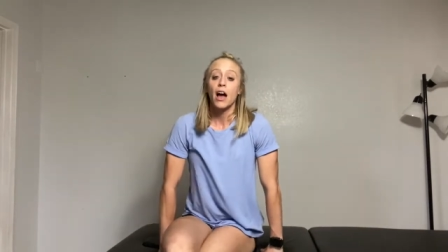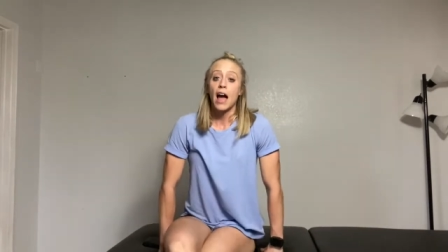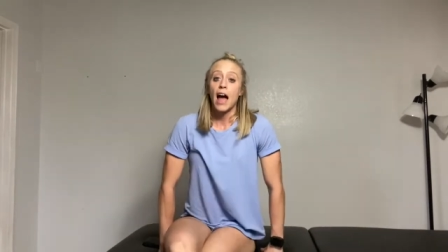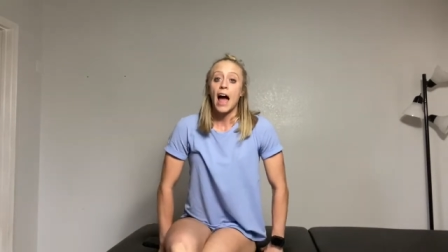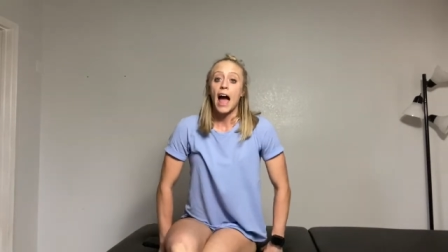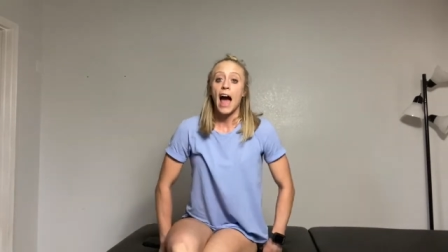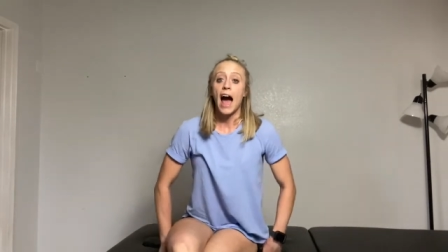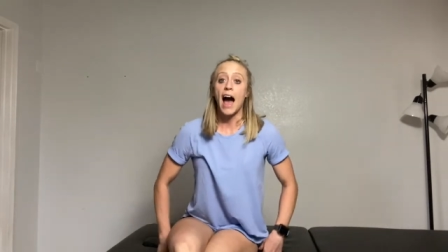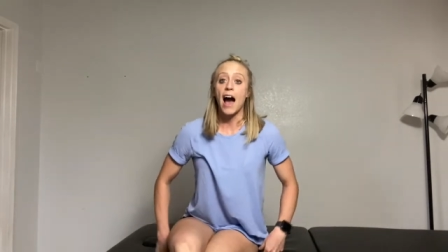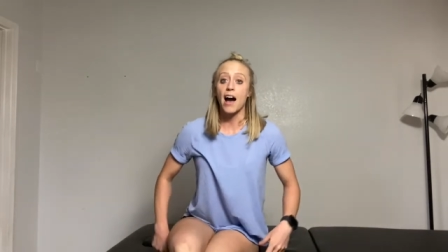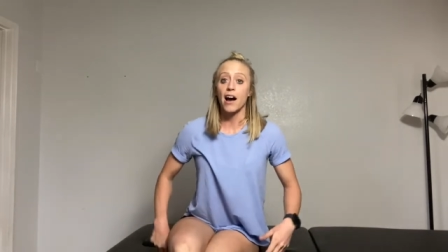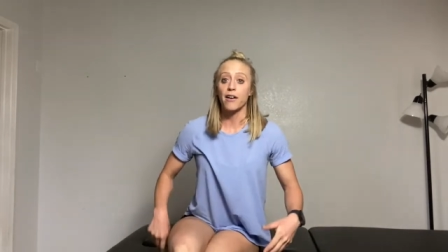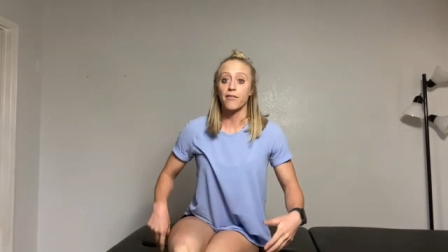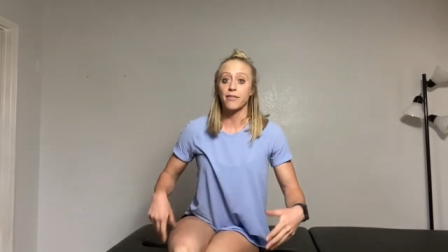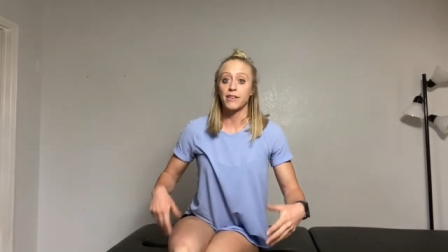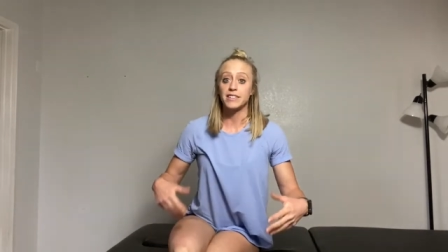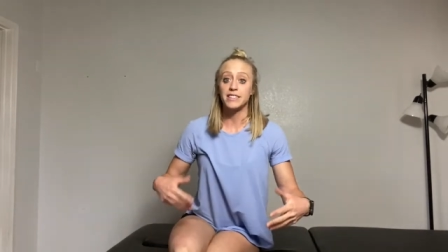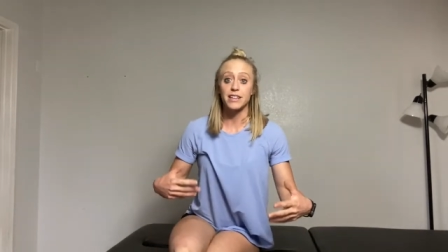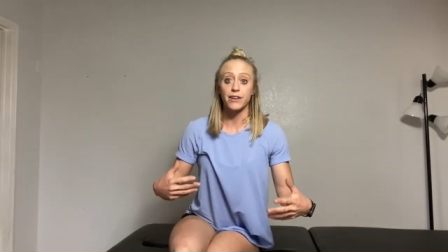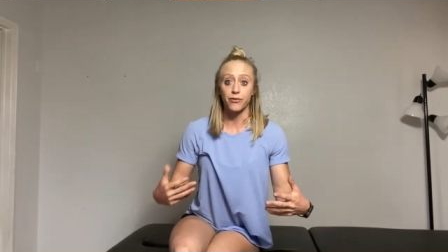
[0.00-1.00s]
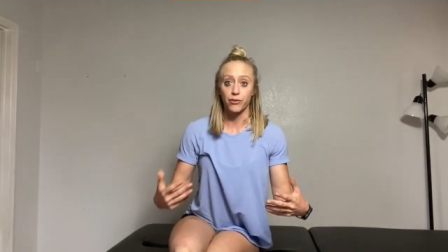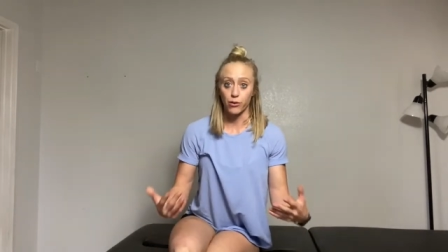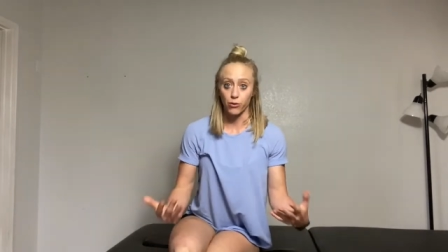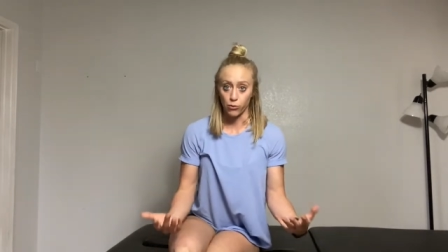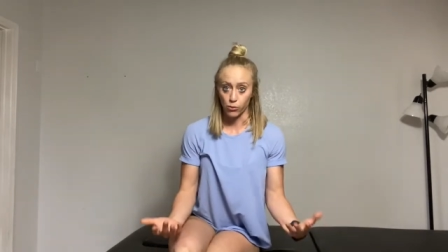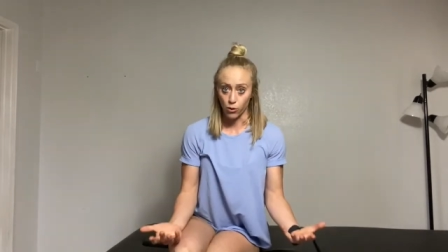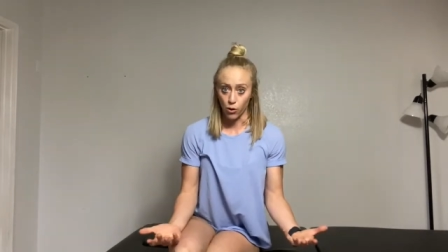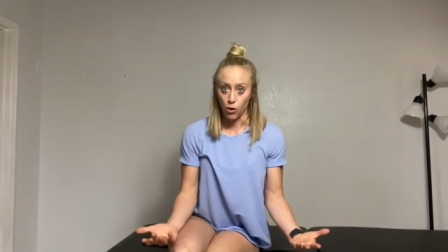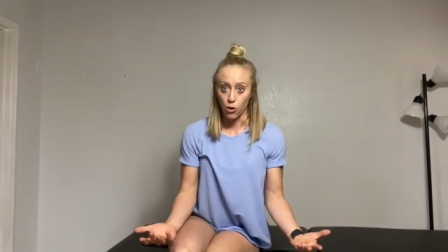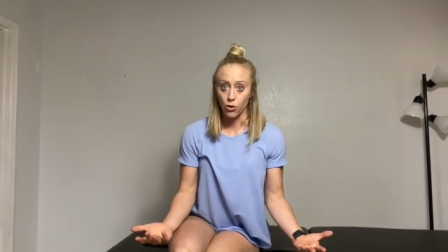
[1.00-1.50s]
have a different
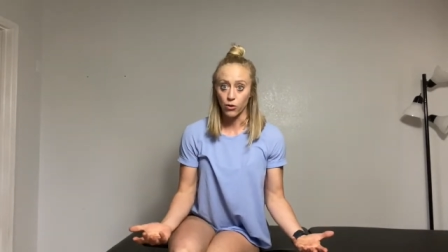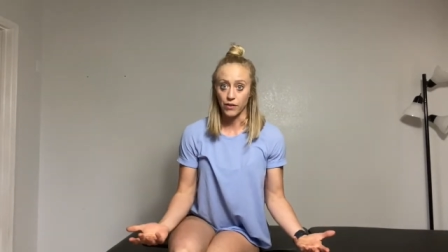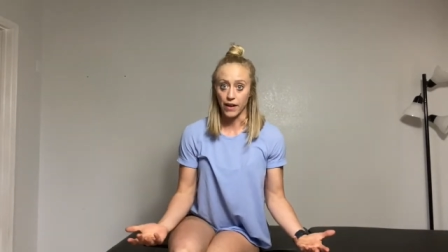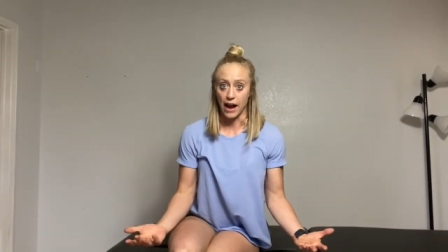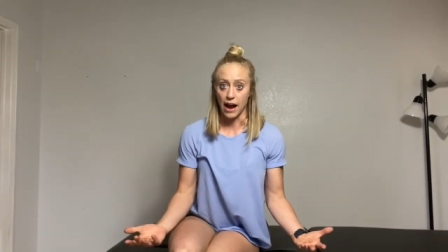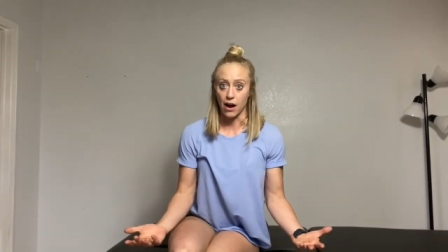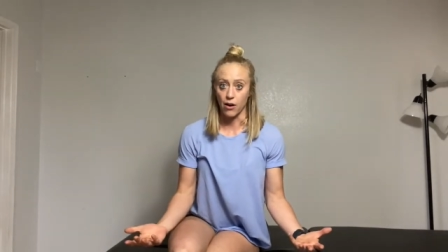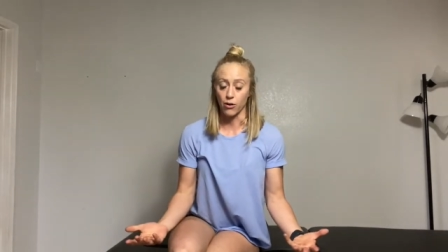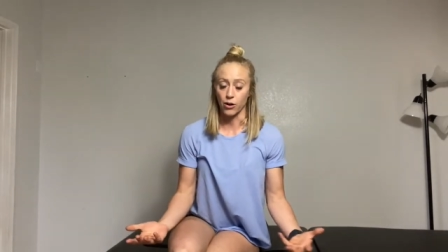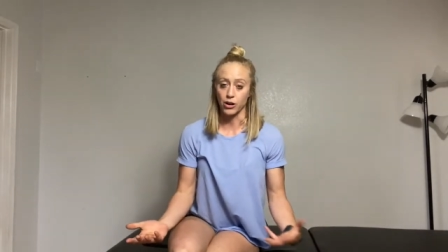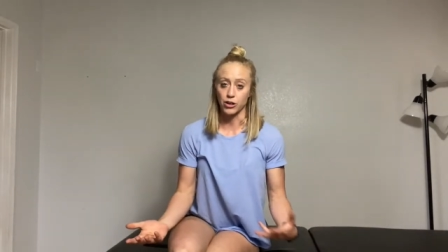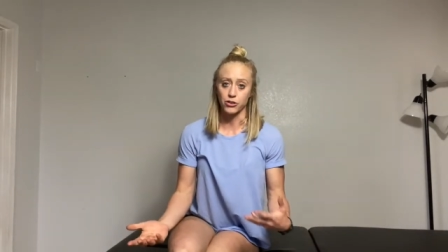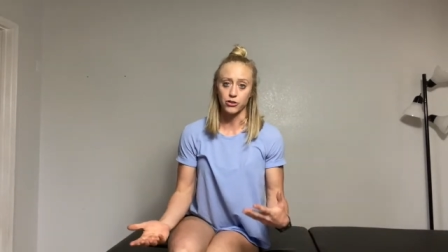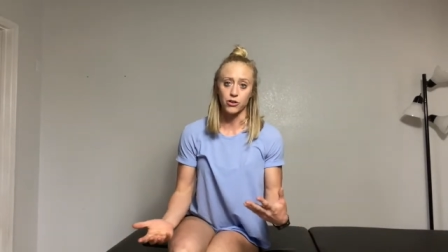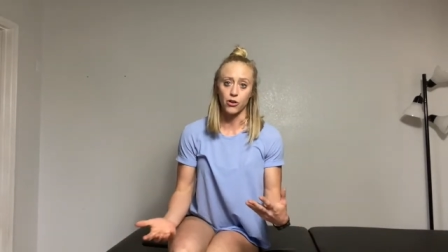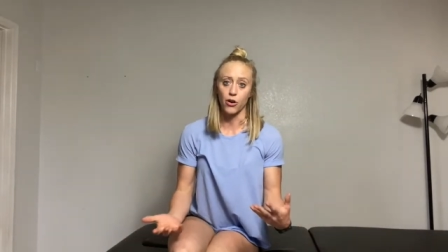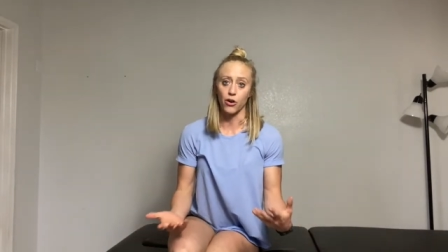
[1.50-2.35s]
role now or,